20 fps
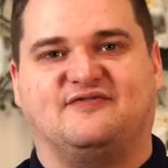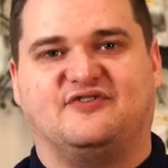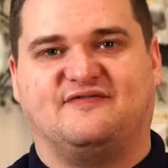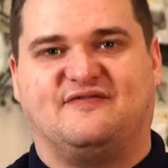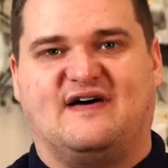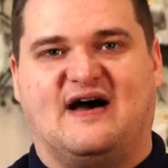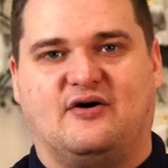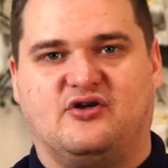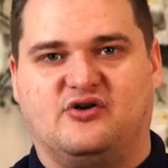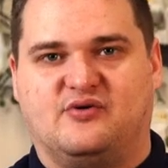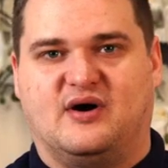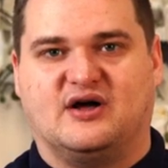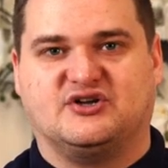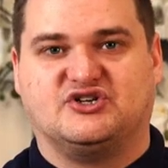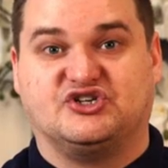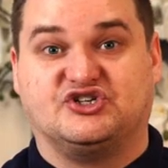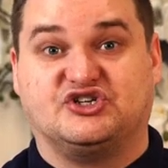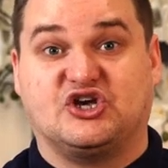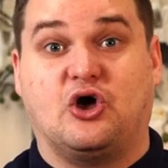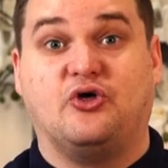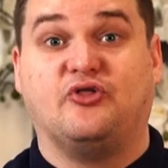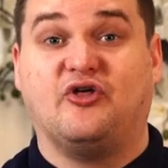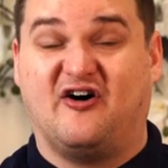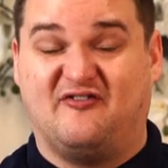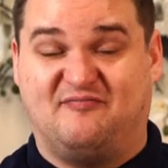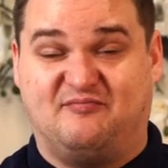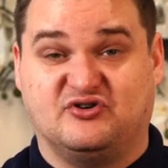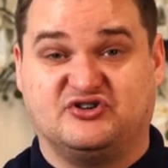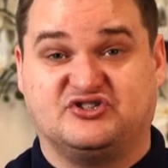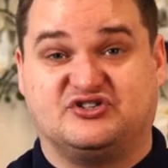for the valuer to show that
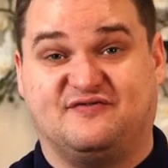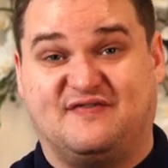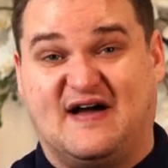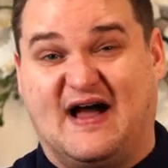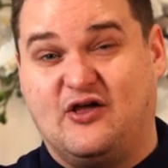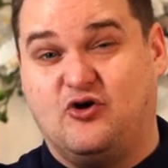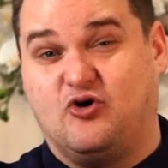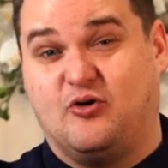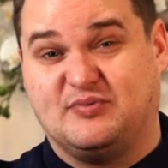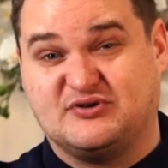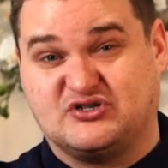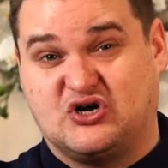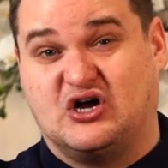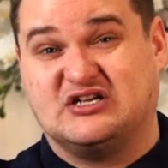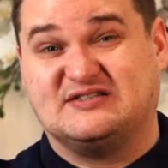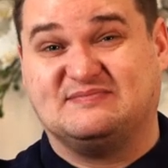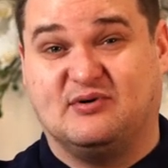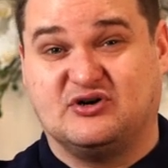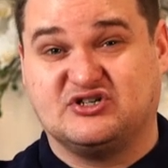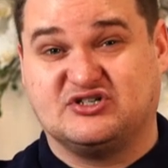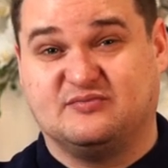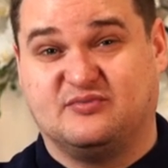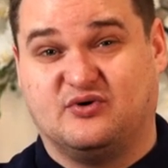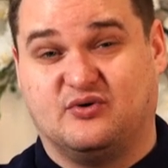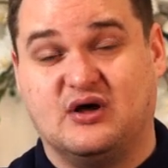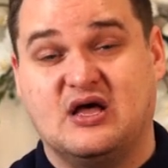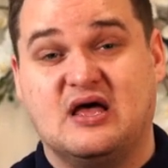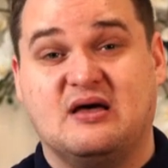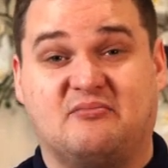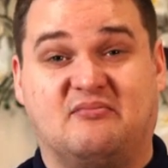I've pushed the value up as high as
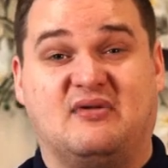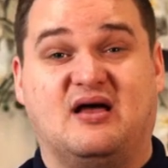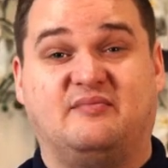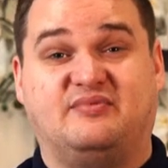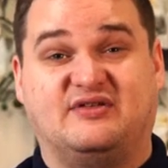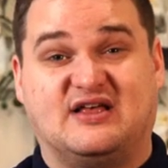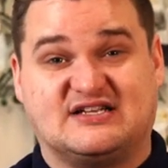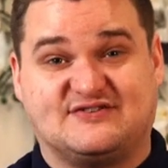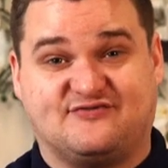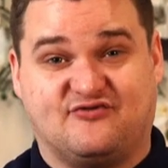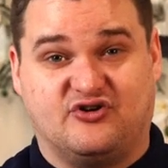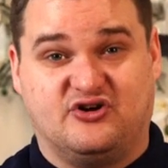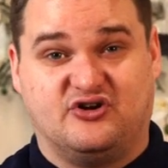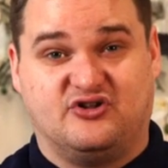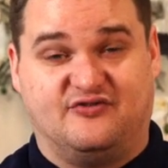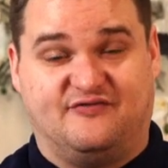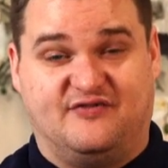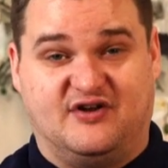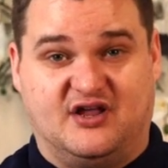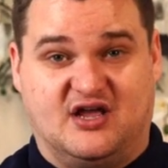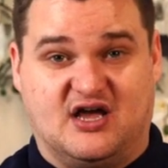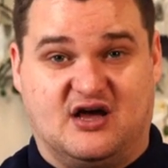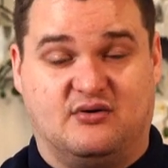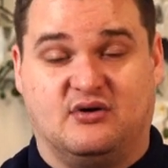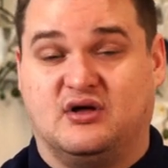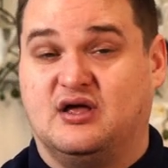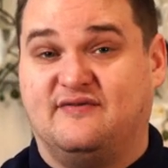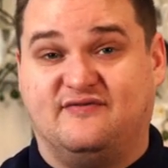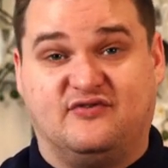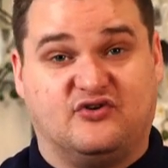possible. Maybe that's for another video.
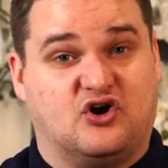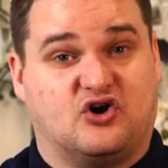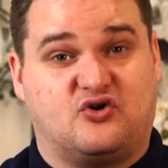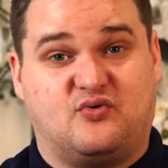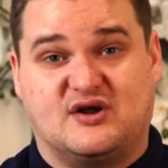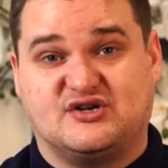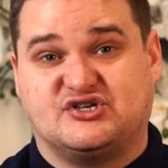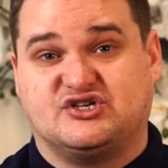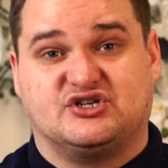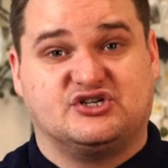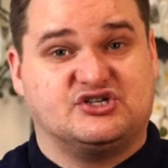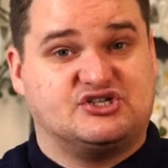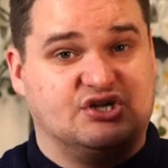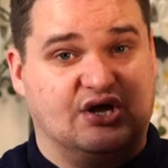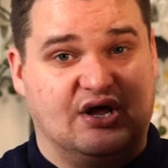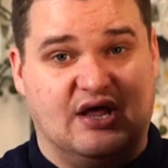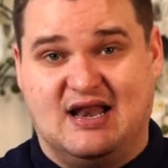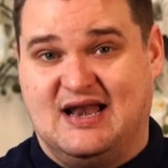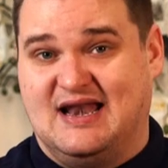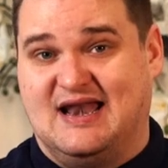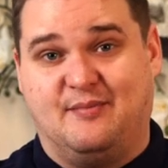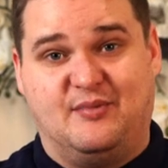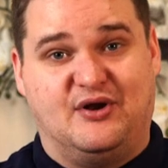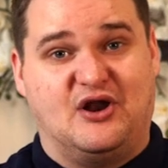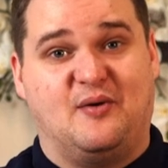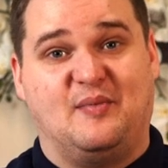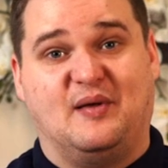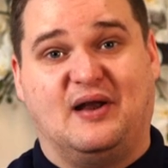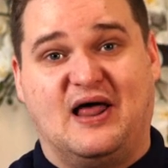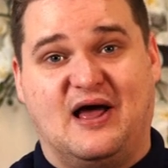If you've got questions, let me
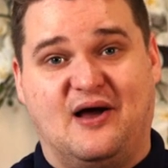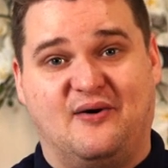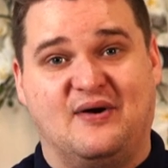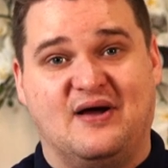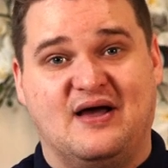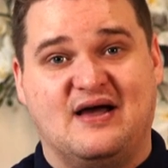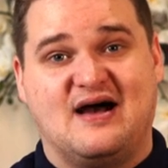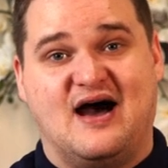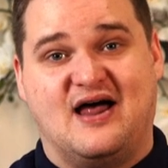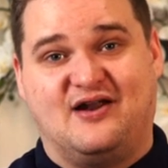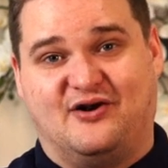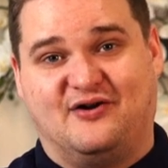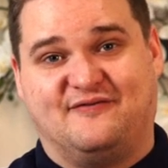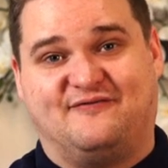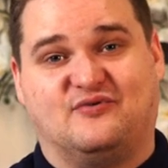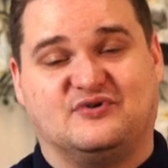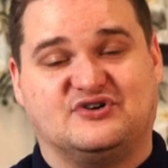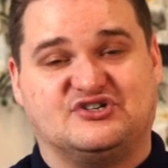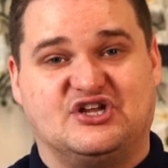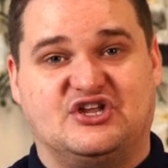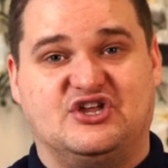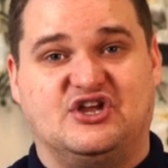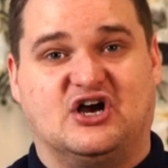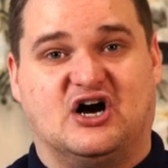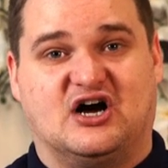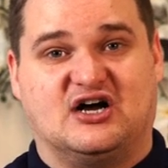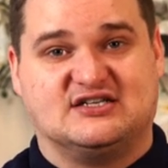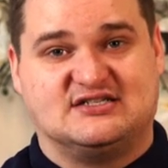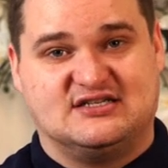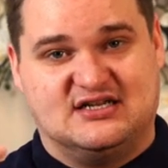know below, and I look forward to seeing you
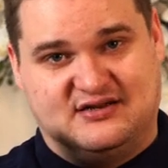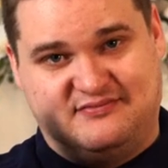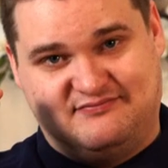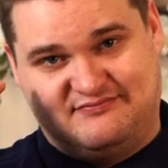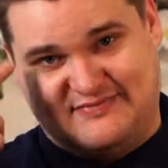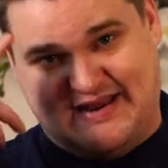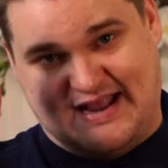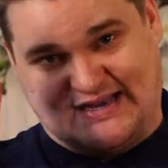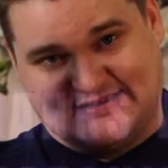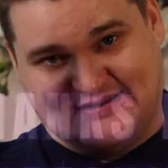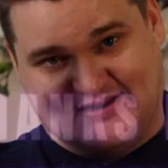guys next